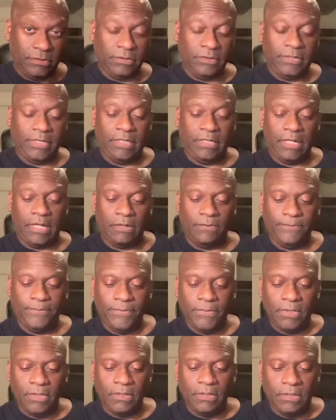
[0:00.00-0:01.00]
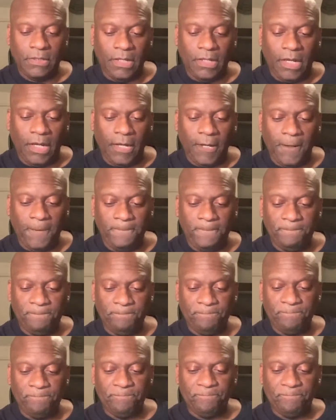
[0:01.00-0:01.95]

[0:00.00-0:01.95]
All right. Now, um,